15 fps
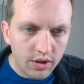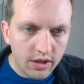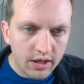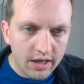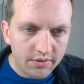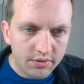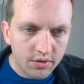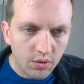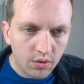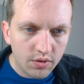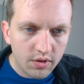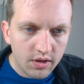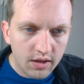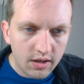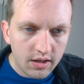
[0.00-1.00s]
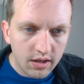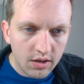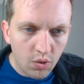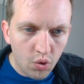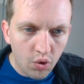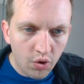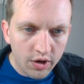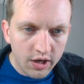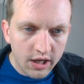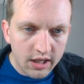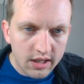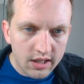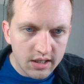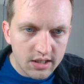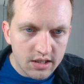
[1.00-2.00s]
to orient this
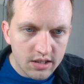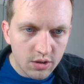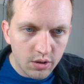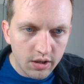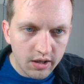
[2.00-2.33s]
so that